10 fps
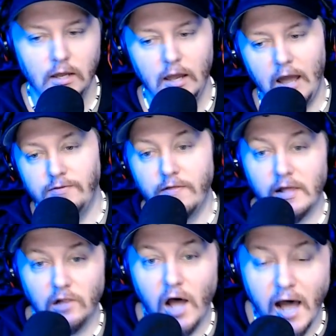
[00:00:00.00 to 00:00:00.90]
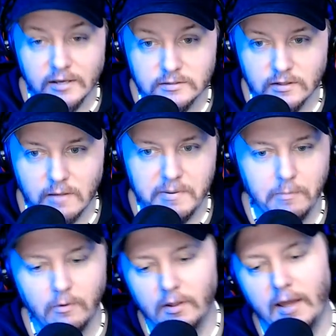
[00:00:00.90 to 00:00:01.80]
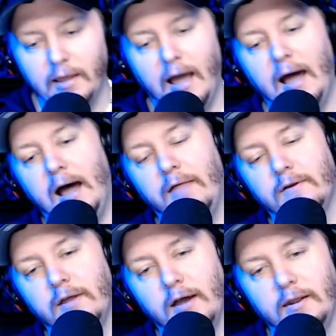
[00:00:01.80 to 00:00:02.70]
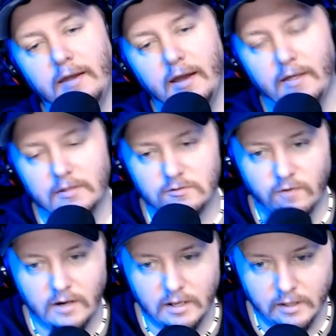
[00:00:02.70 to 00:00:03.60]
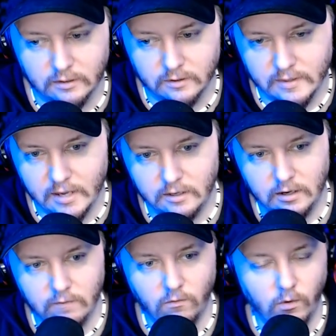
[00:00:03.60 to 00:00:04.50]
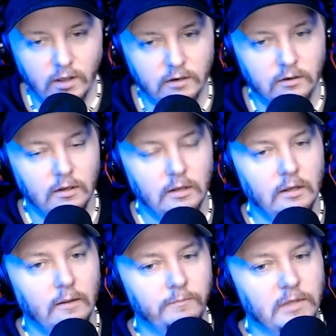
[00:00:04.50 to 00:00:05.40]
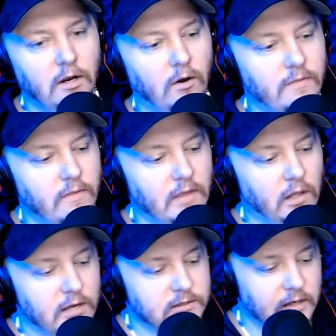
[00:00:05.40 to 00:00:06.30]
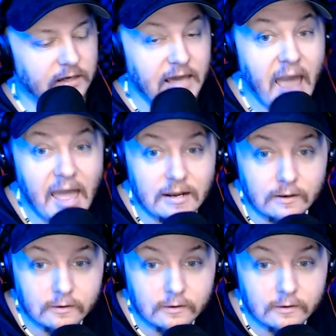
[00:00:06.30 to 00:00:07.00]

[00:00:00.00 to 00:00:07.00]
And then they lost, and then people were like, ah, they're done, ah, that's funny, like, look at that, you didn't even win, you know, and then they lost again.